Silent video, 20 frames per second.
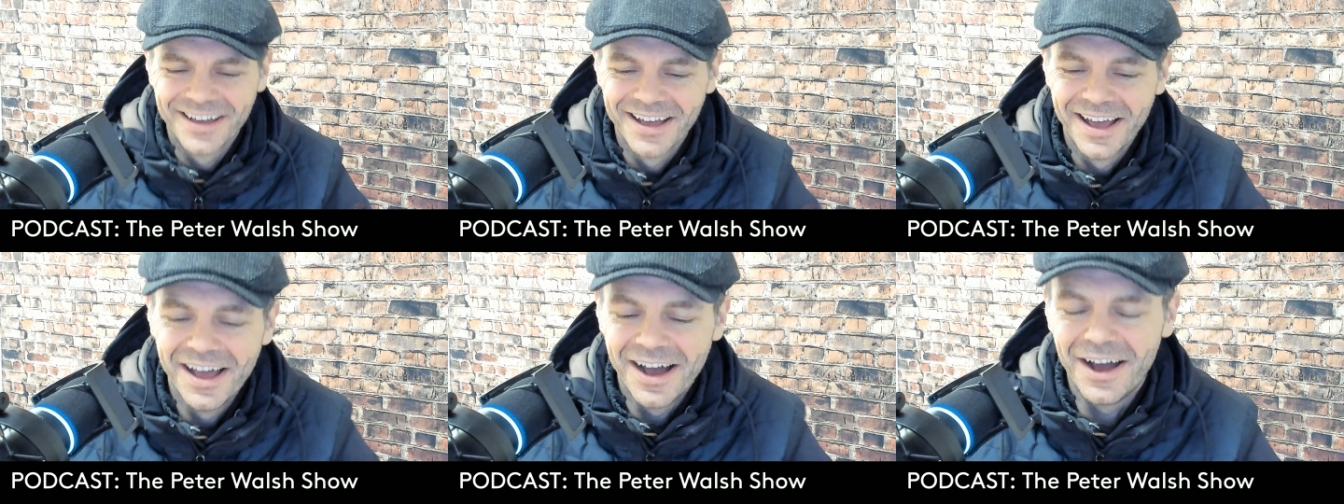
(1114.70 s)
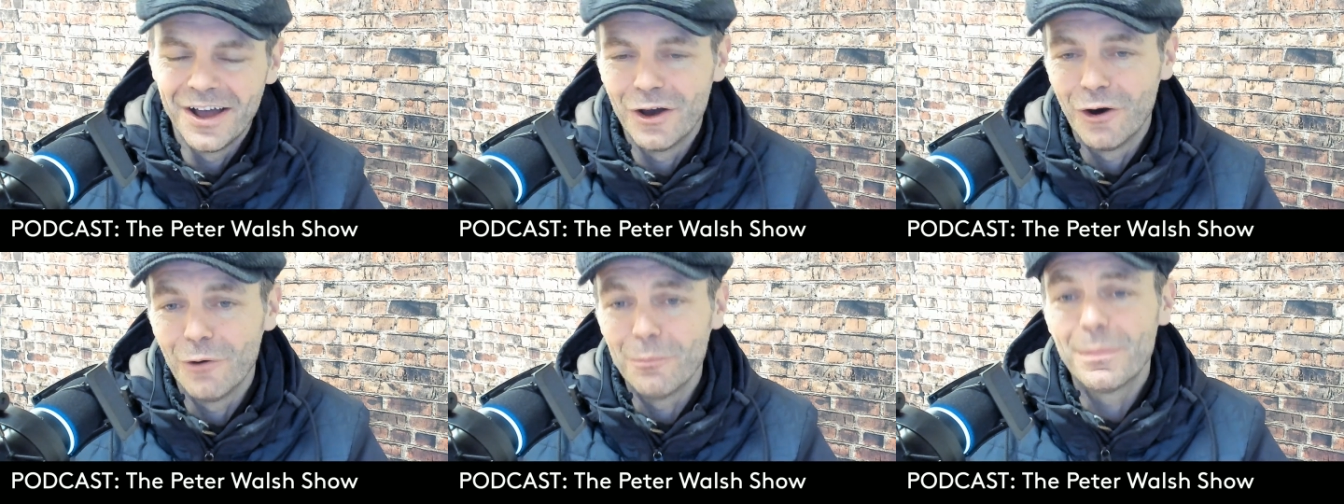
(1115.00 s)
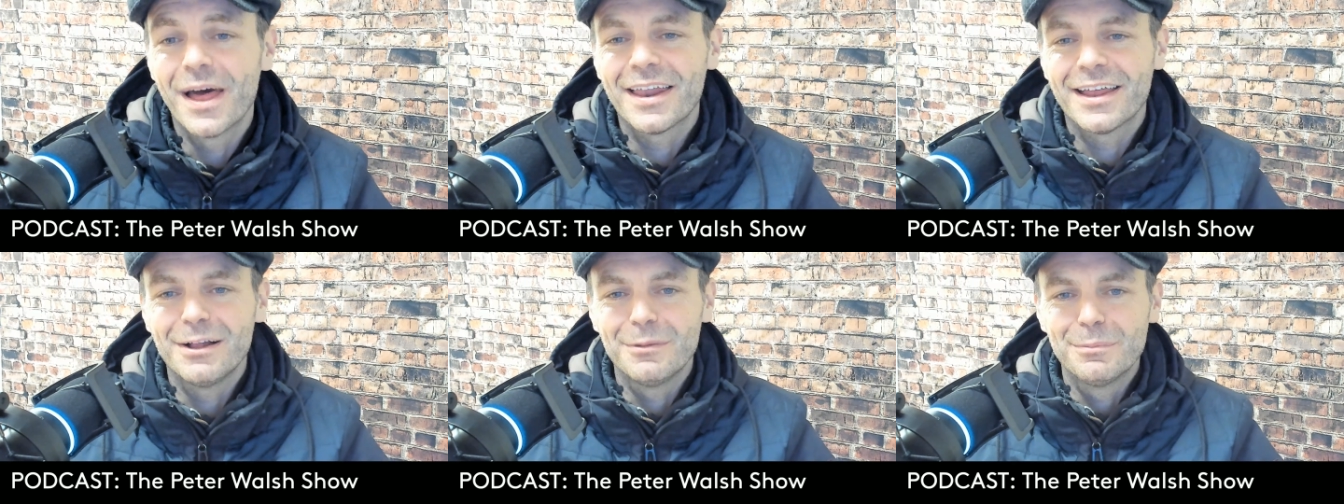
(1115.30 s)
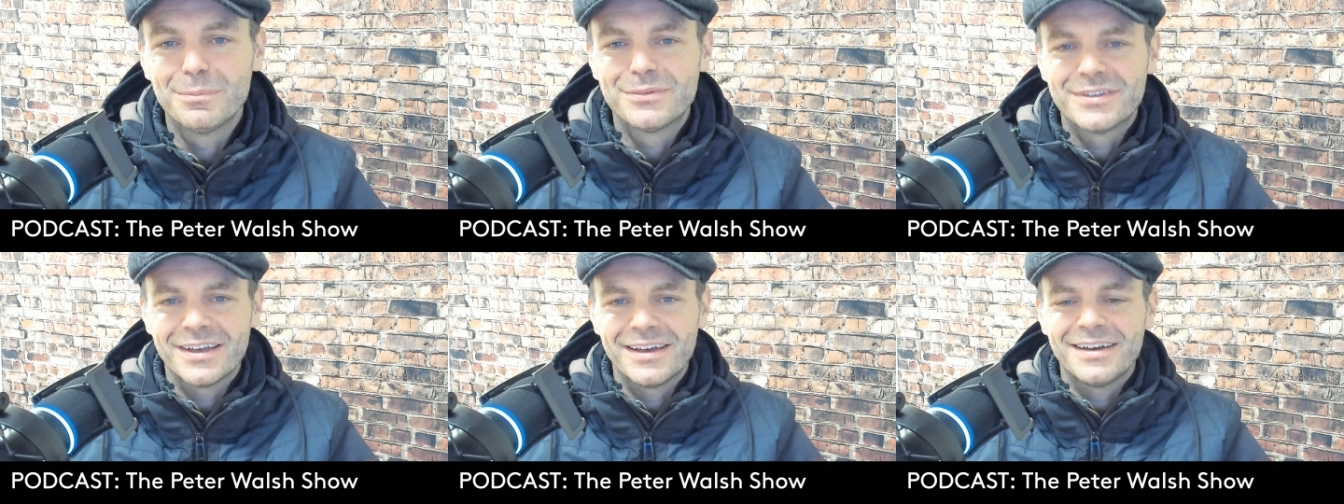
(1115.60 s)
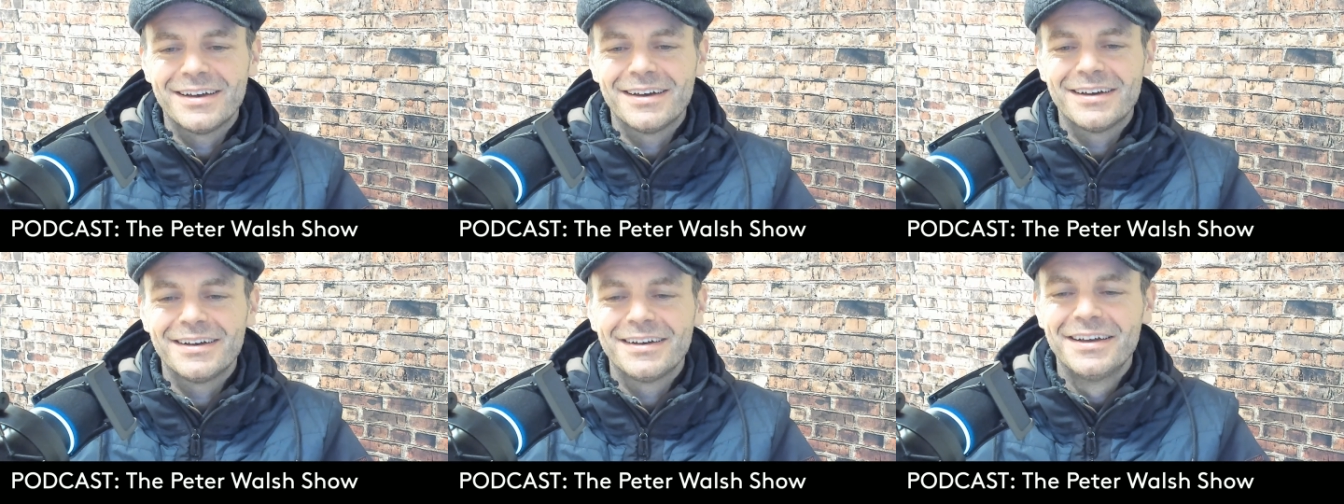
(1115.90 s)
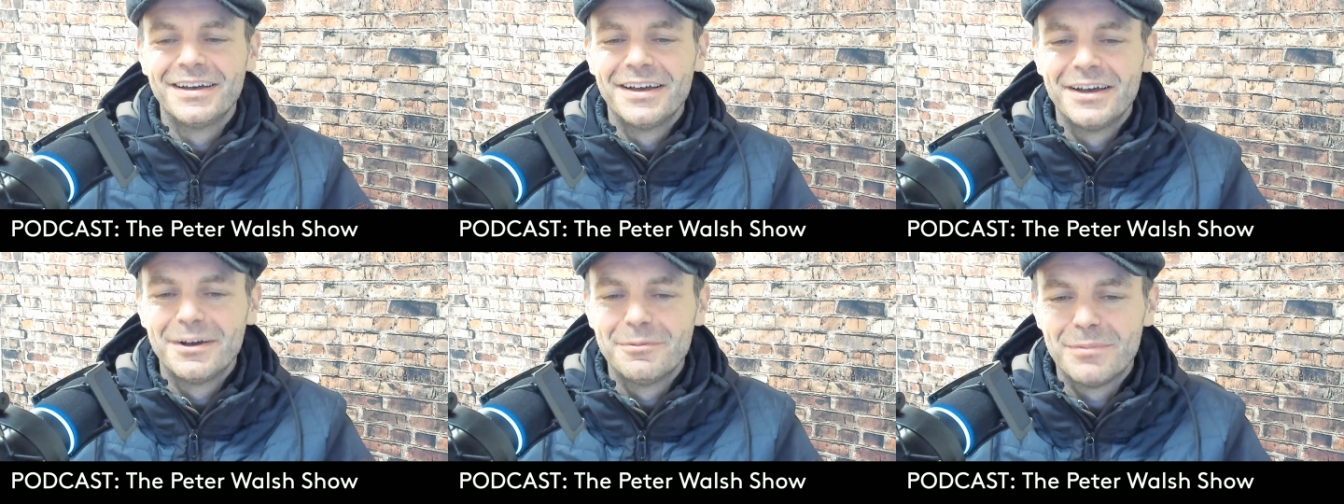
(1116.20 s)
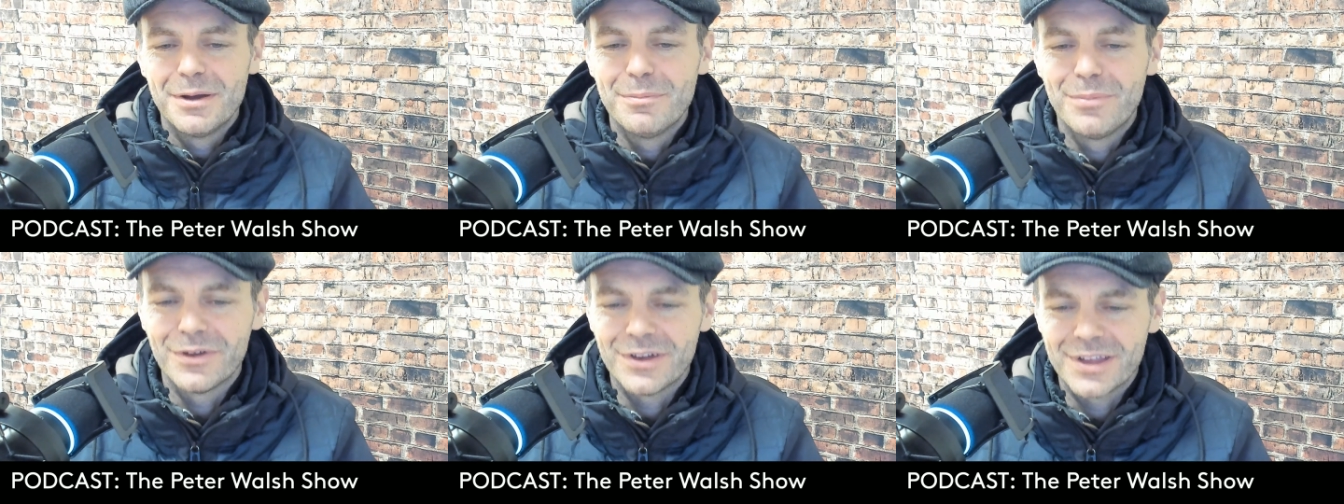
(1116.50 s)
I hope that helps uh, my
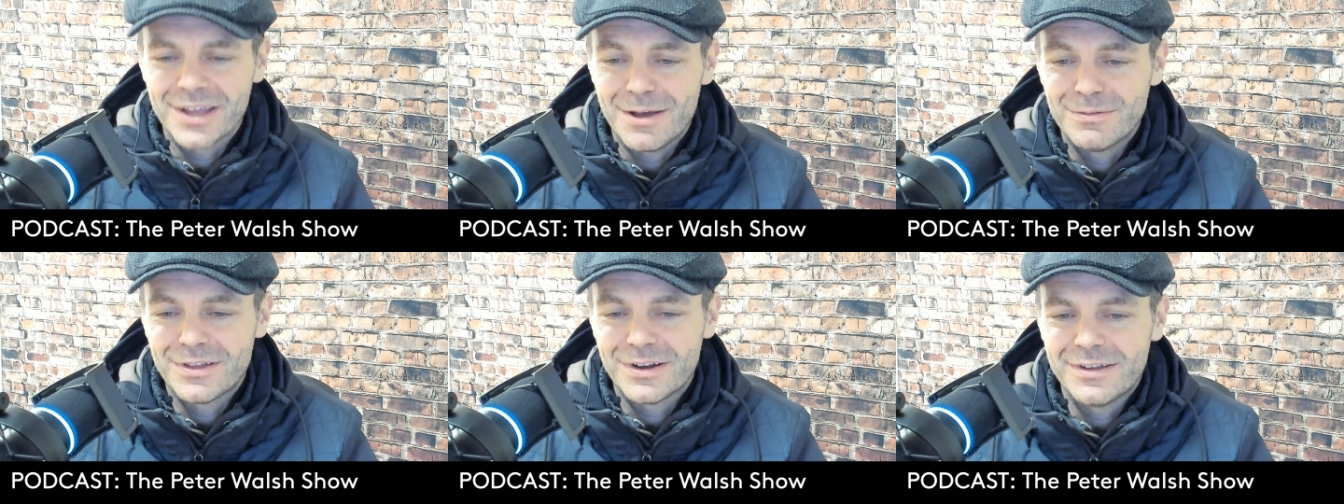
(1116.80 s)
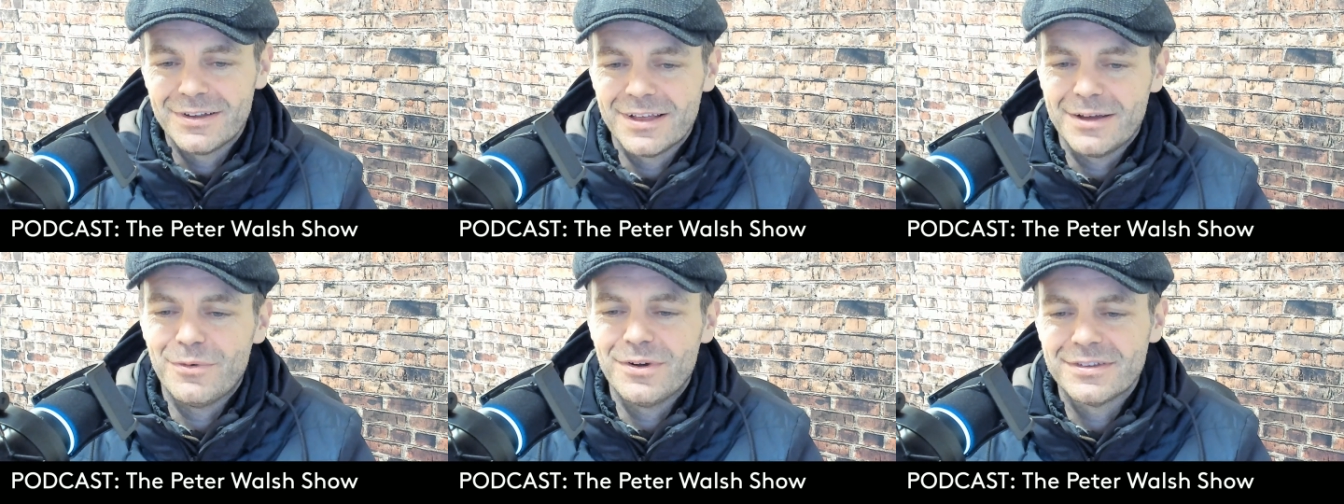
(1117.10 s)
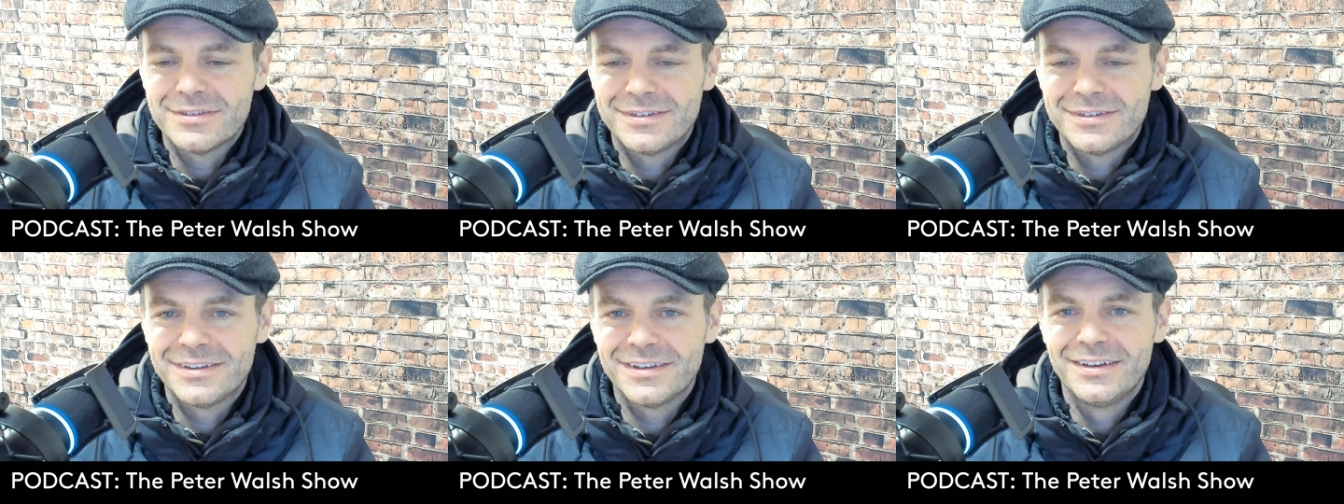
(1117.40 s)
buddy out there that wants to,